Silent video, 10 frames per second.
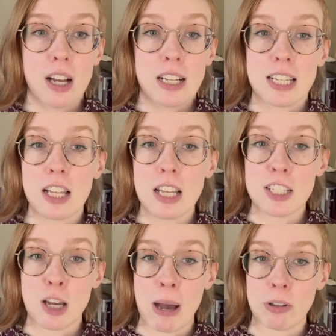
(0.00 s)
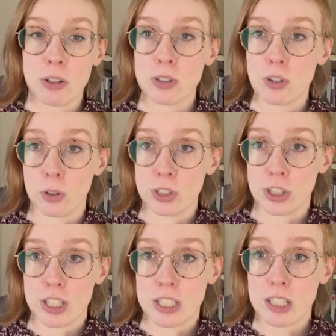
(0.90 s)
tell us about those
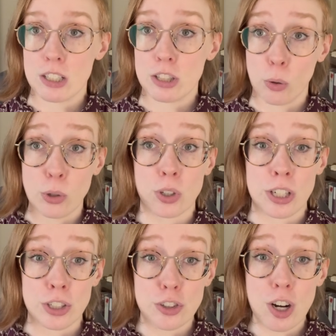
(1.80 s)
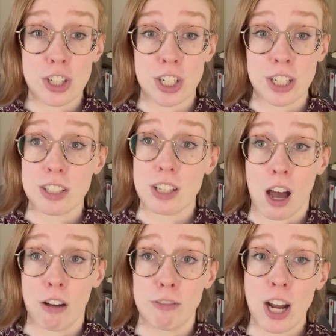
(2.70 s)
cultures' social constructions
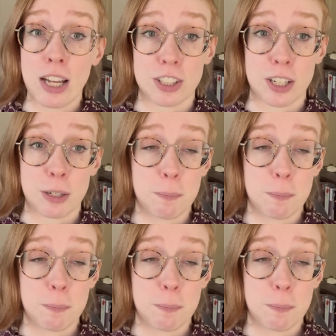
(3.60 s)
of childhood?